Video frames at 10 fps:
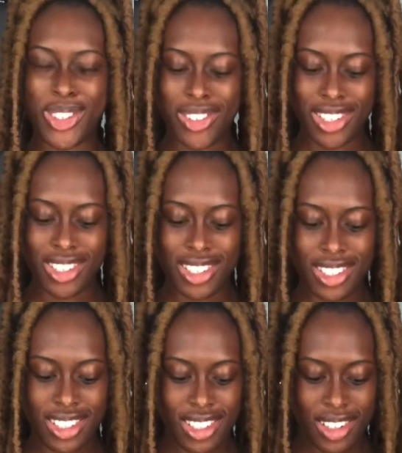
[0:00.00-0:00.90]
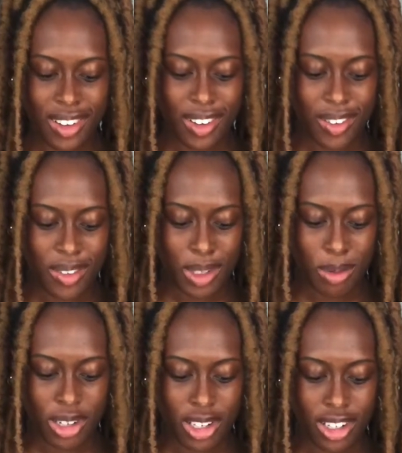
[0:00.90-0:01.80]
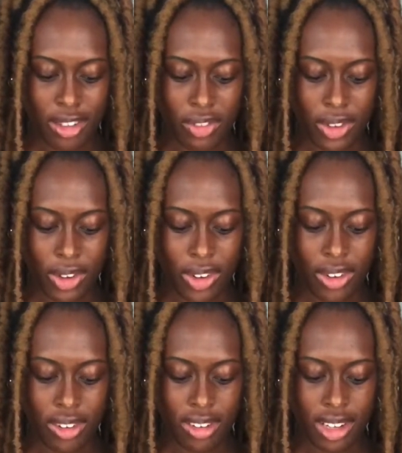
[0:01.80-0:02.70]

was was pretty difficult.